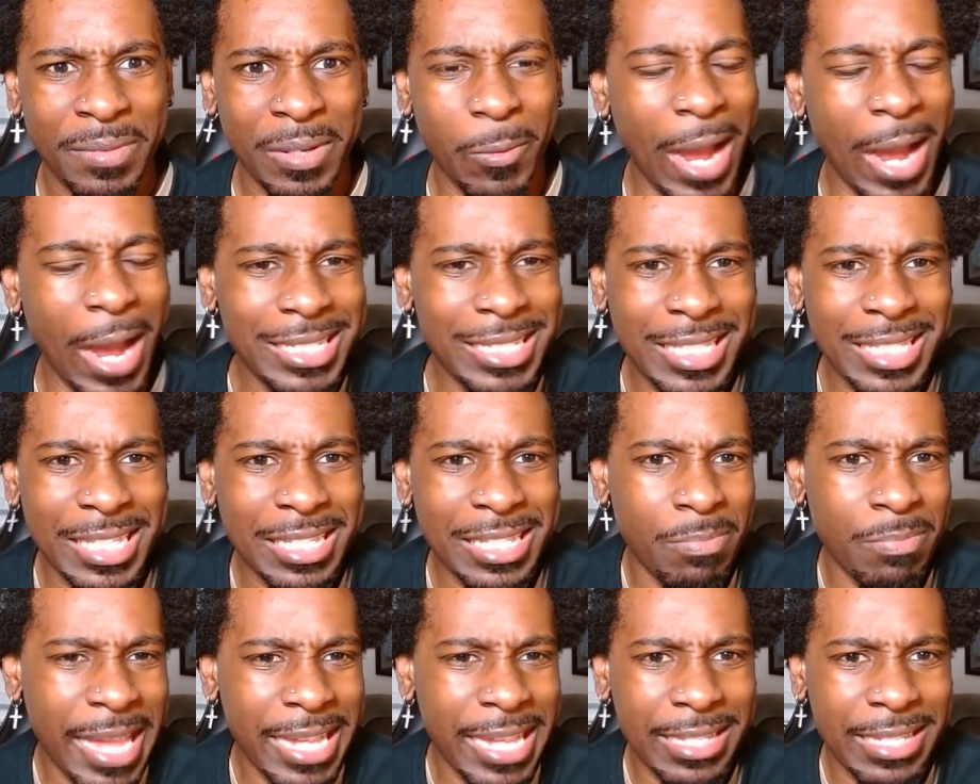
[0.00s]
Why does
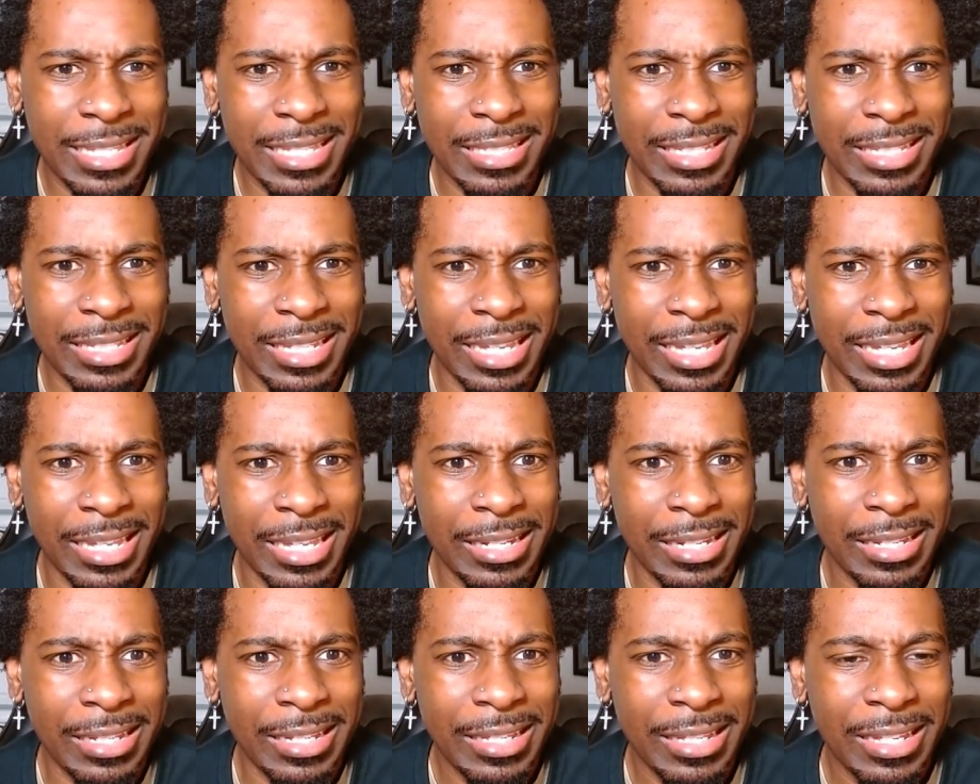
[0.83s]
this make sense
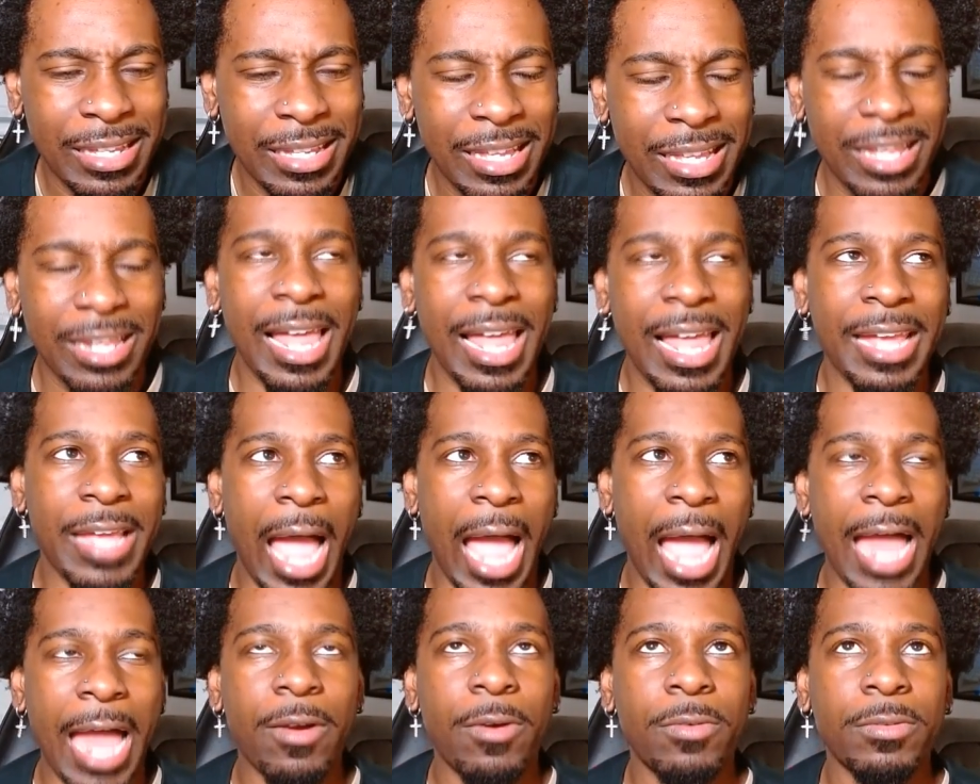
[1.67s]
again?
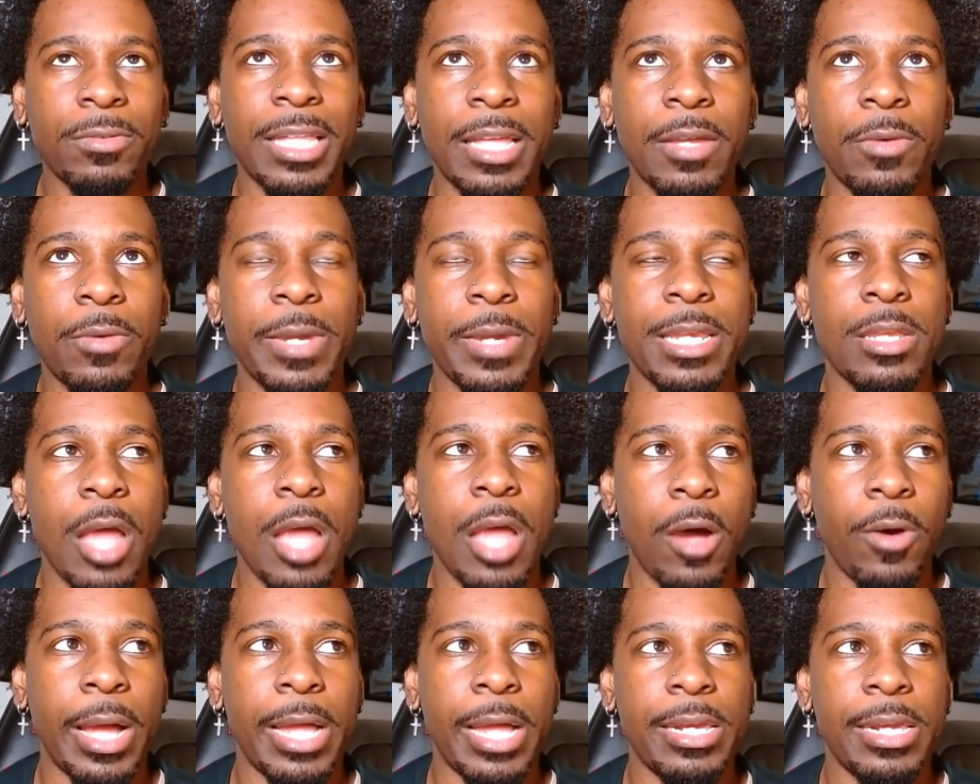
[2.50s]
Like, I don't think we
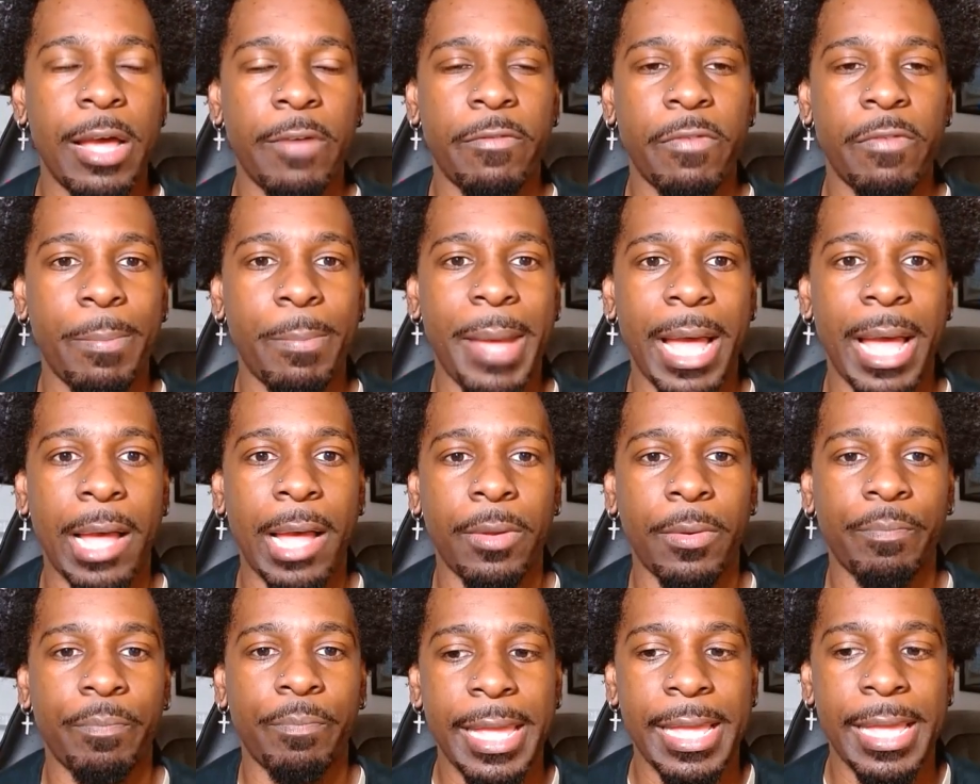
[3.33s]
know enough
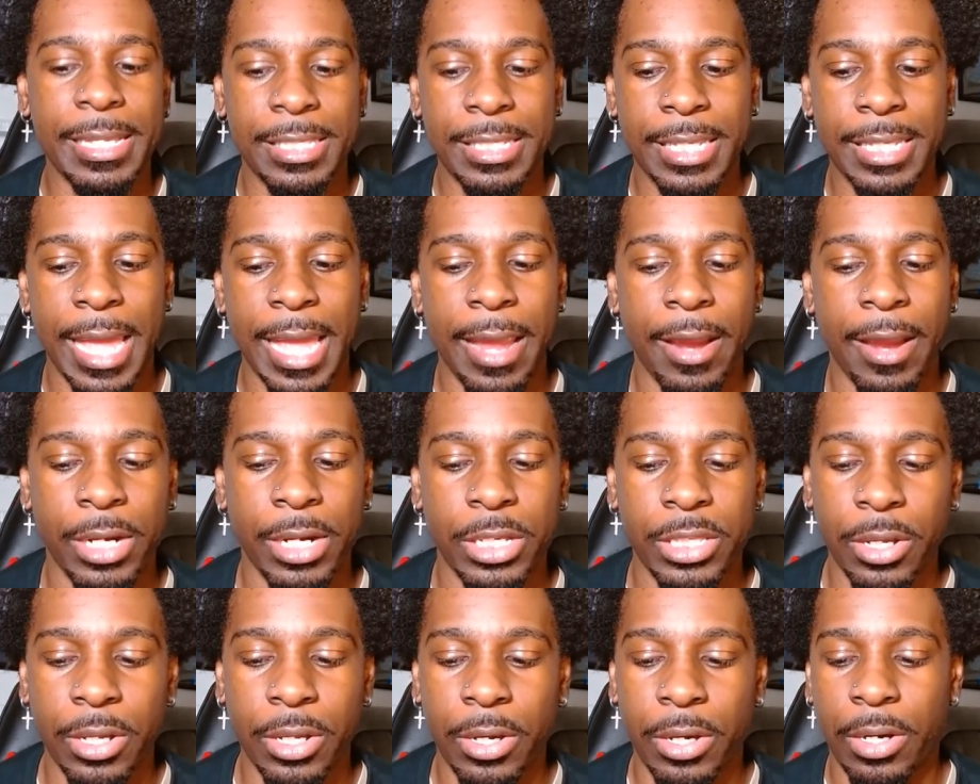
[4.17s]
about his
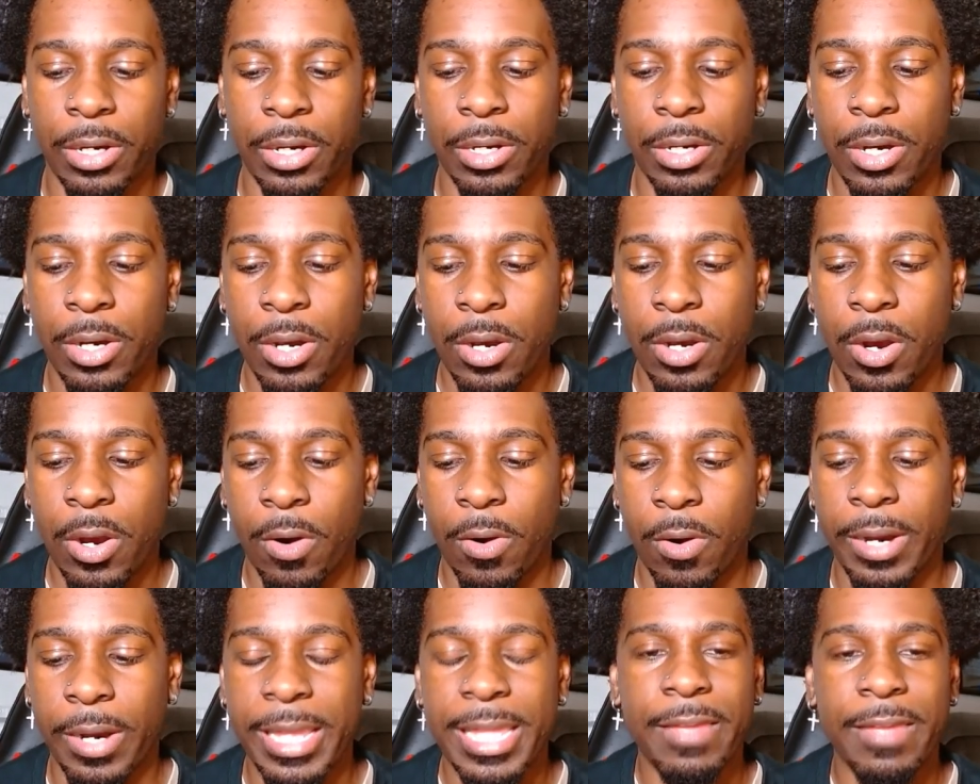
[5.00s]
character
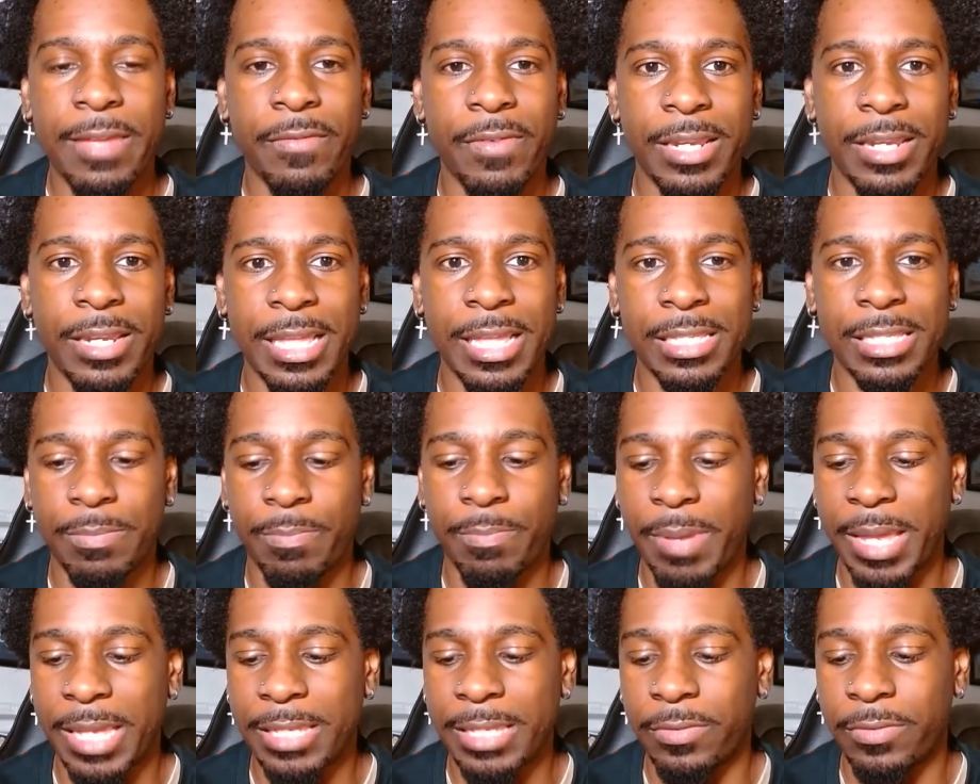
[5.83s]
or even his
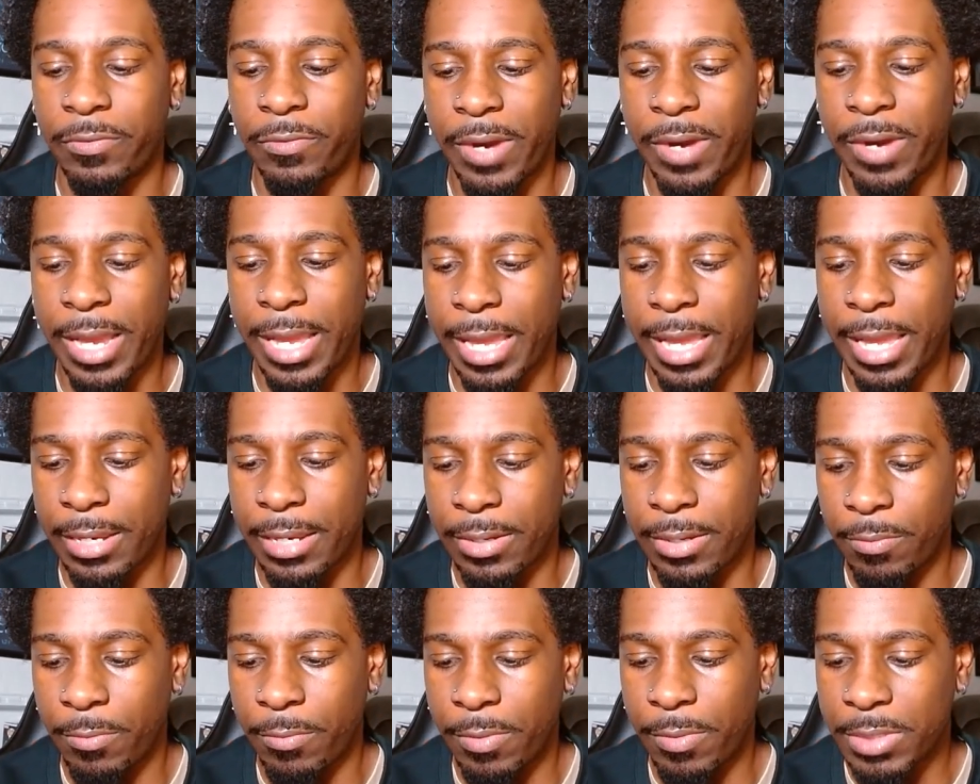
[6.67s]
best
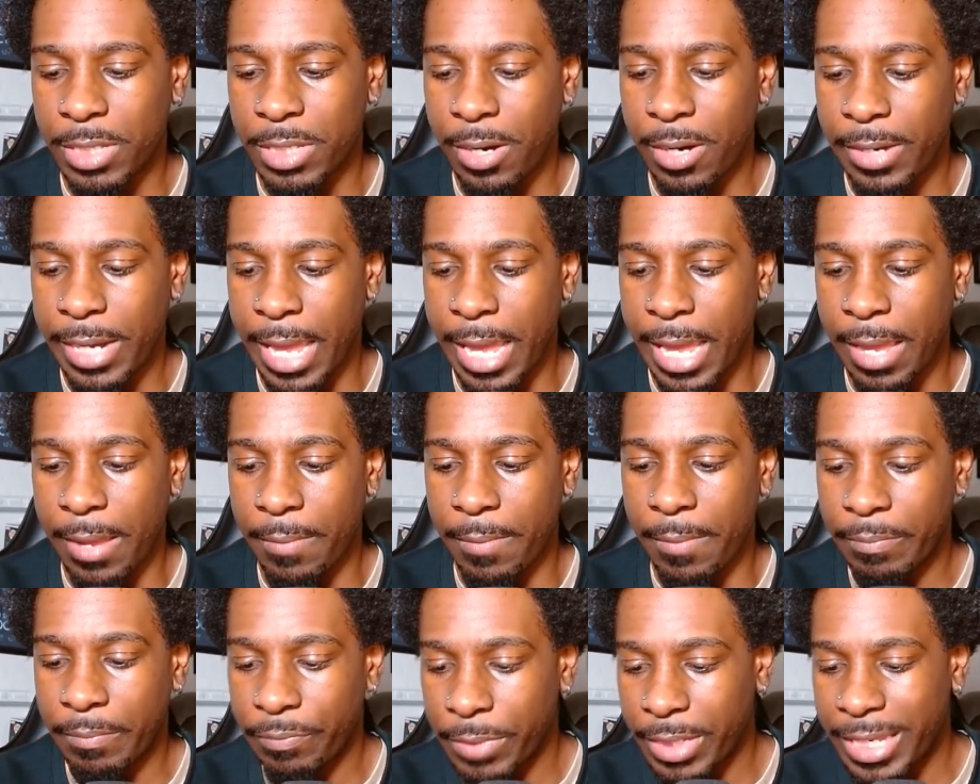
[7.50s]
friend. What was her
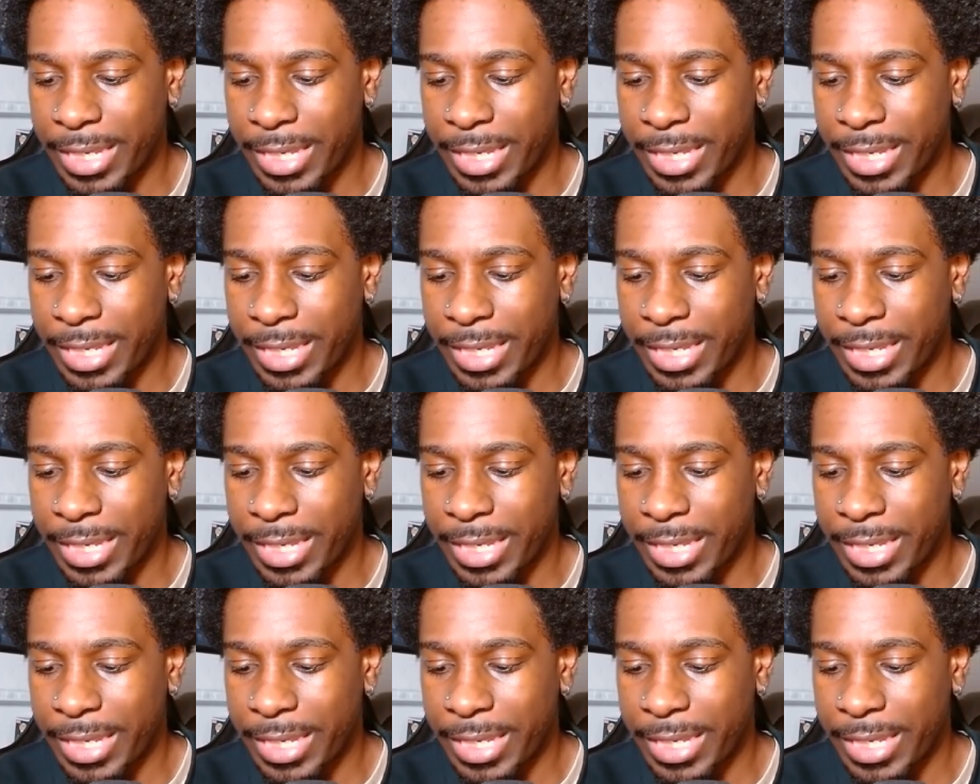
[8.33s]
name?